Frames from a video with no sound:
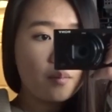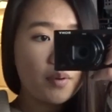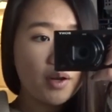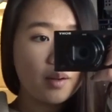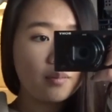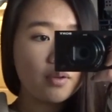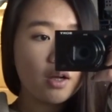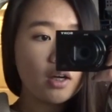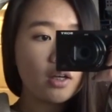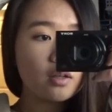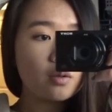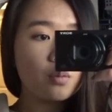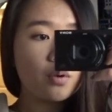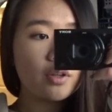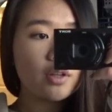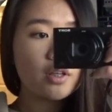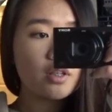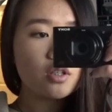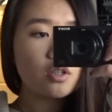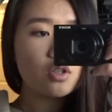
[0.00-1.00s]
But I'm not gonna
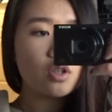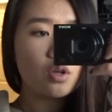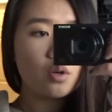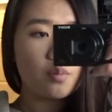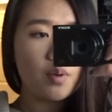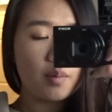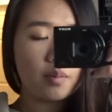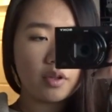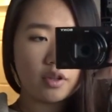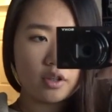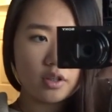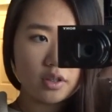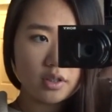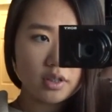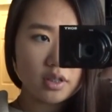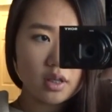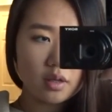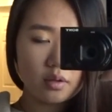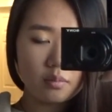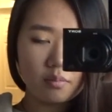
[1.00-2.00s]
wear this to my
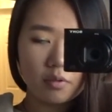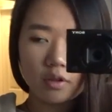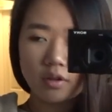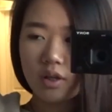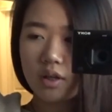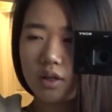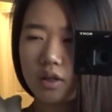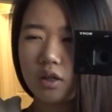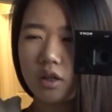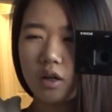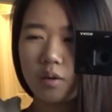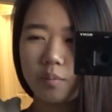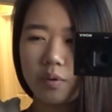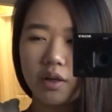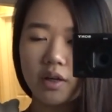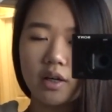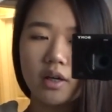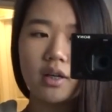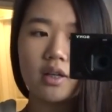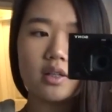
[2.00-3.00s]
brother's birthday dinner
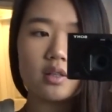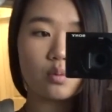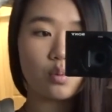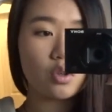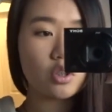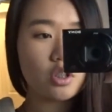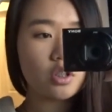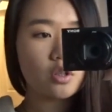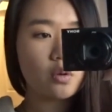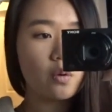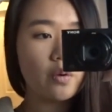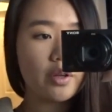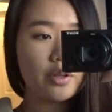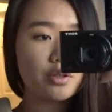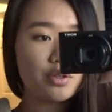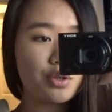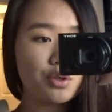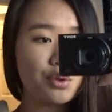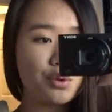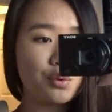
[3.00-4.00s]
because we're just going
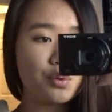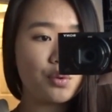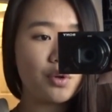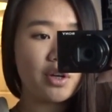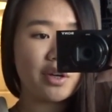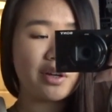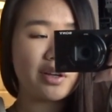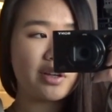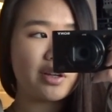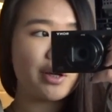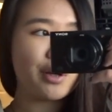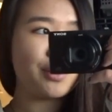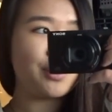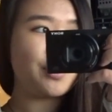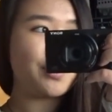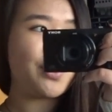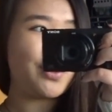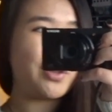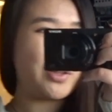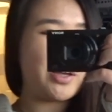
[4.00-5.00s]
to go
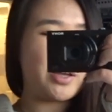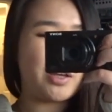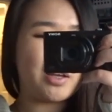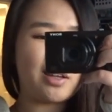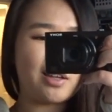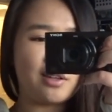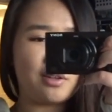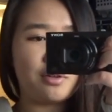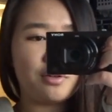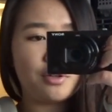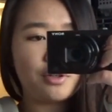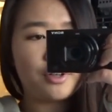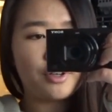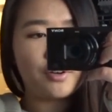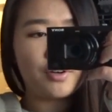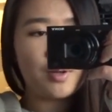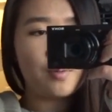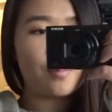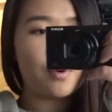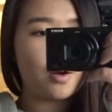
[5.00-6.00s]
to a, like a
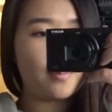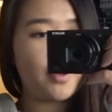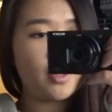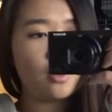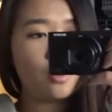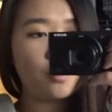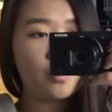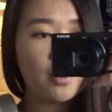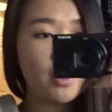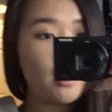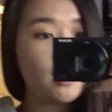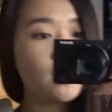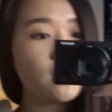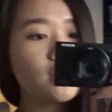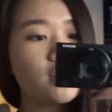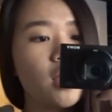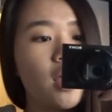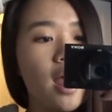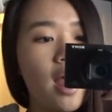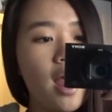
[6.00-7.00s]
Korean barbecue
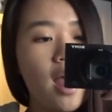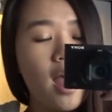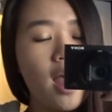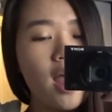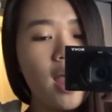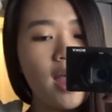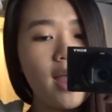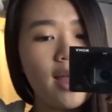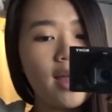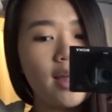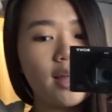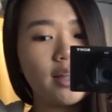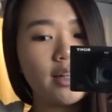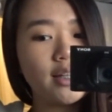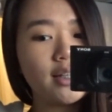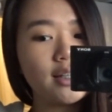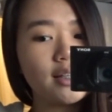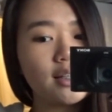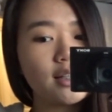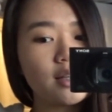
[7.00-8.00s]
place
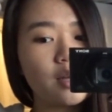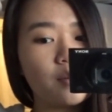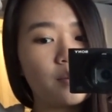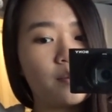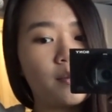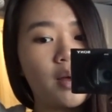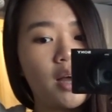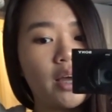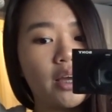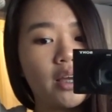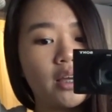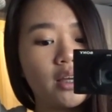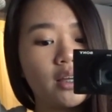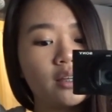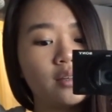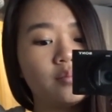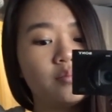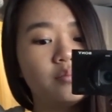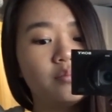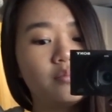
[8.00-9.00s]
and
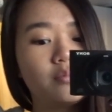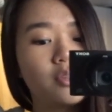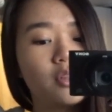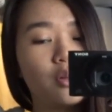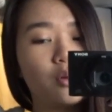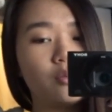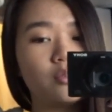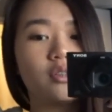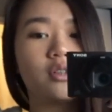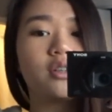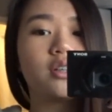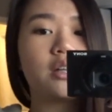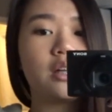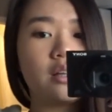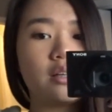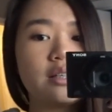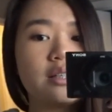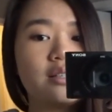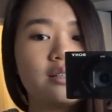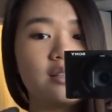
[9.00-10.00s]
my clothes are
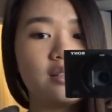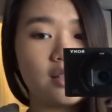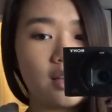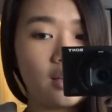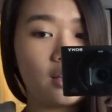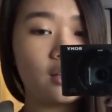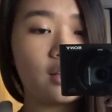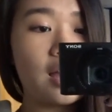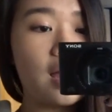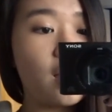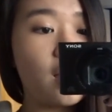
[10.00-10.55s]
gonna stink